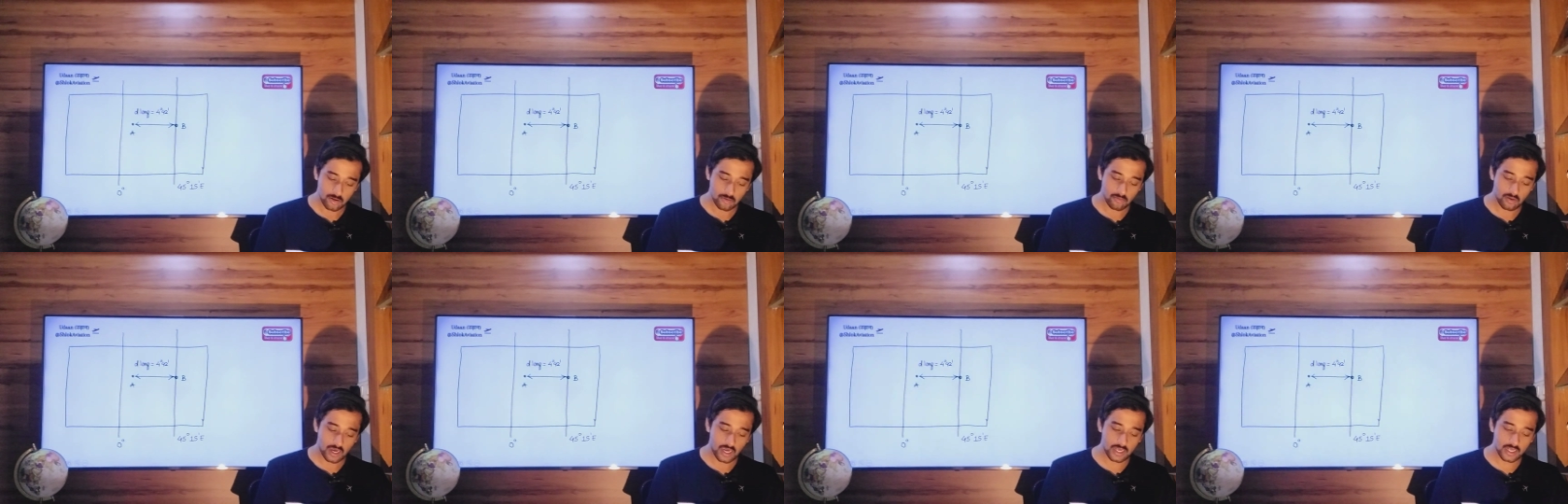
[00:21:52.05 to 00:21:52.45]

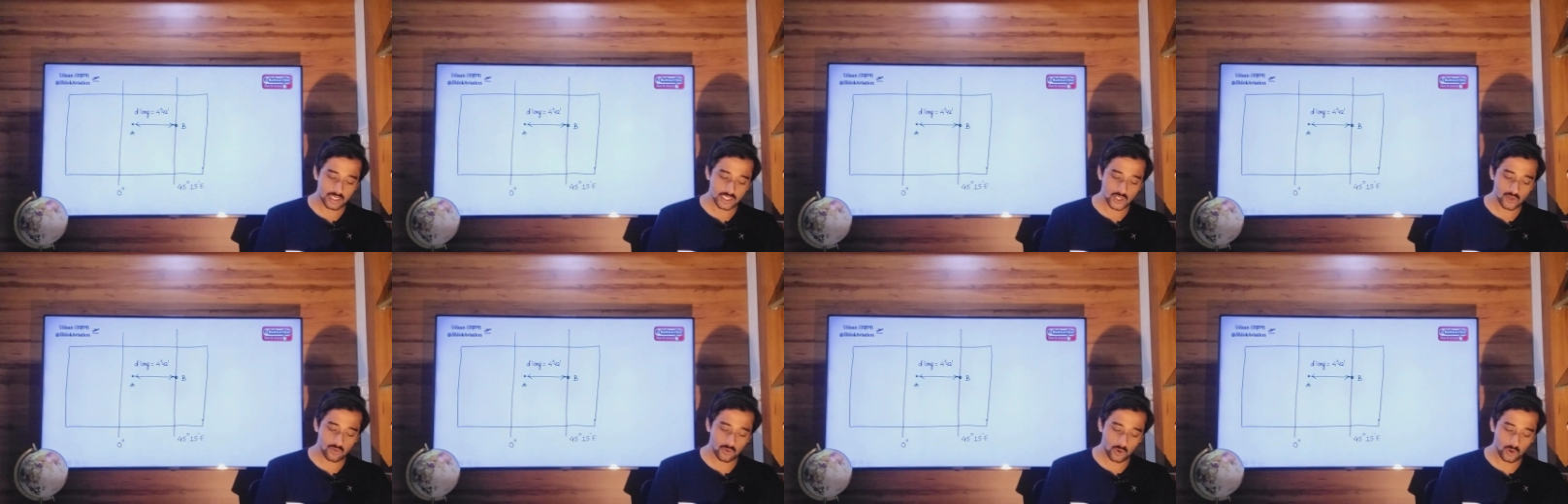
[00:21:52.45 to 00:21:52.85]

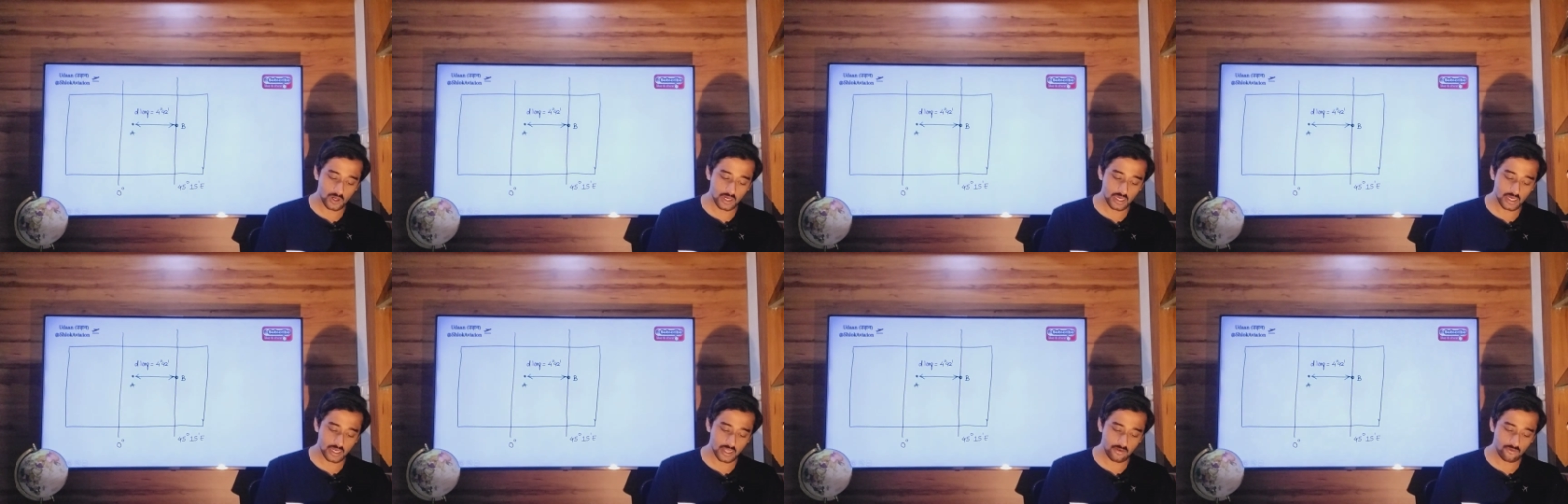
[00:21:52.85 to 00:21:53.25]
minus 4
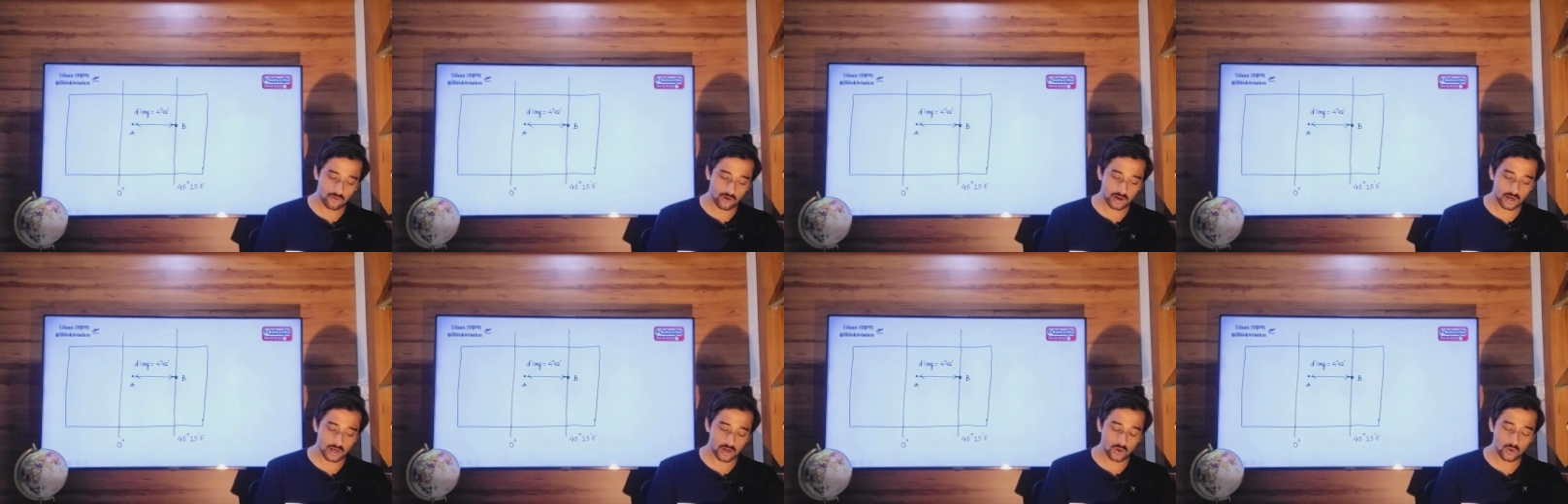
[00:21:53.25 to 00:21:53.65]
degree
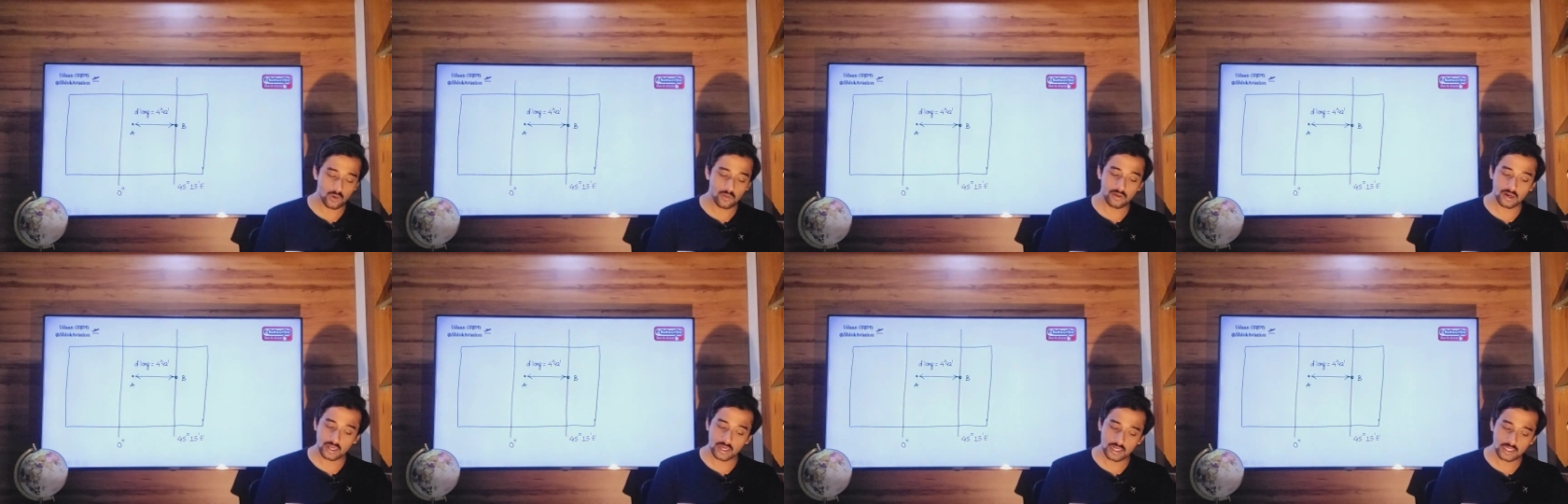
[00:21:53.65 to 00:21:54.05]
42
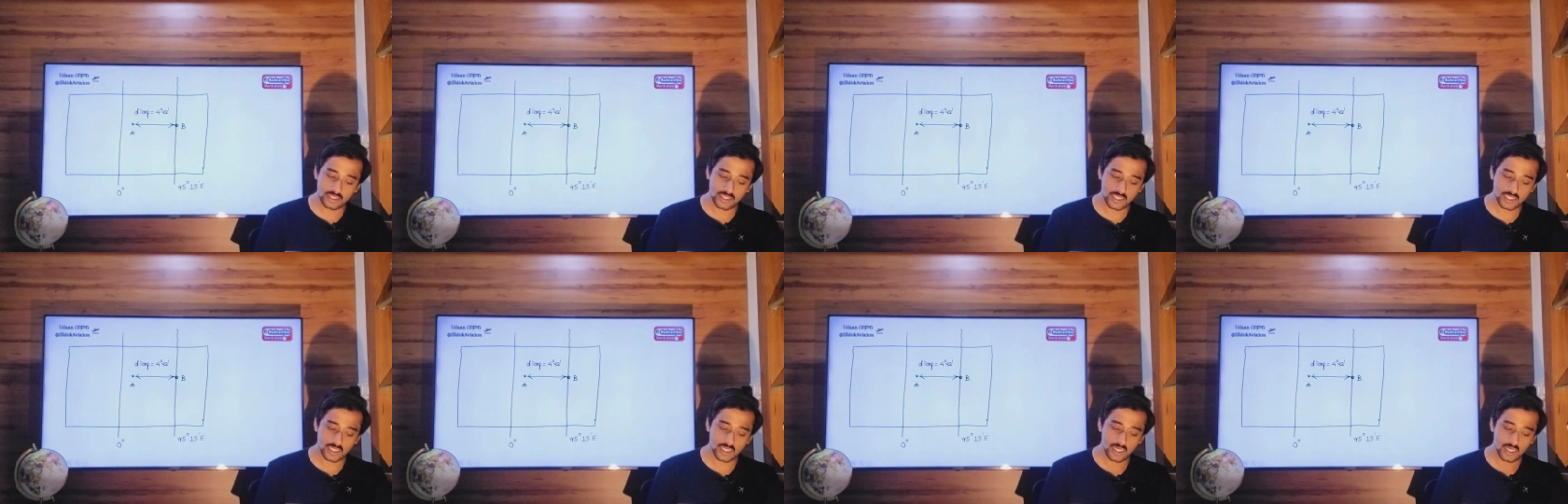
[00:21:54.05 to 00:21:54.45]

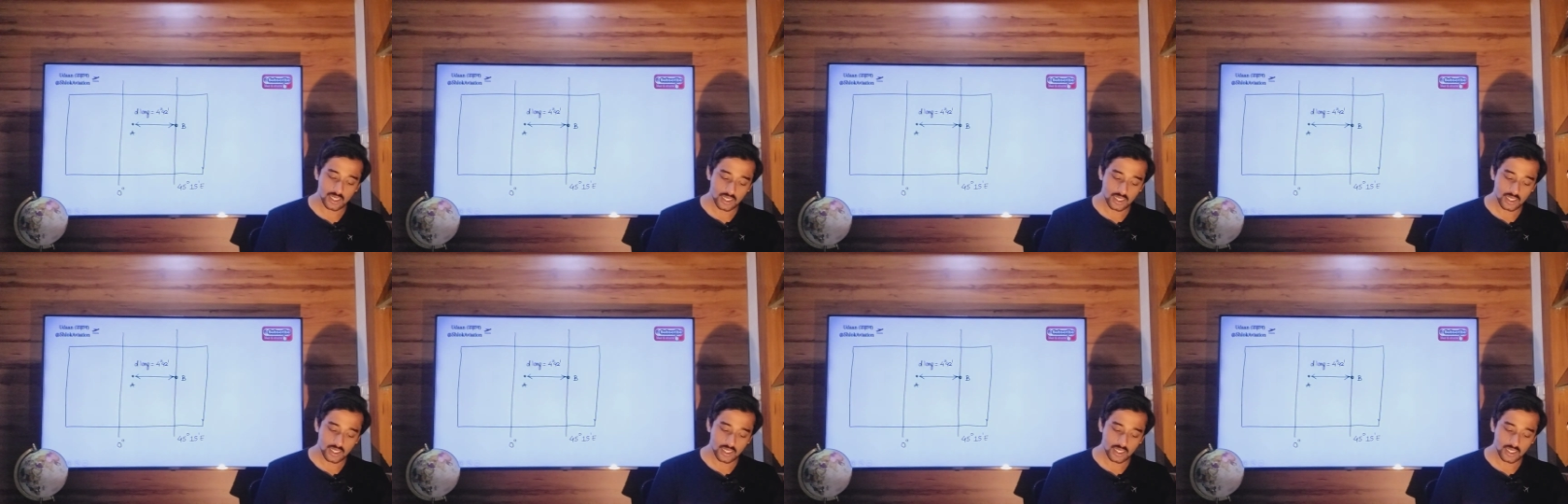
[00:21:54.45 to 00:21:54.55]
minutes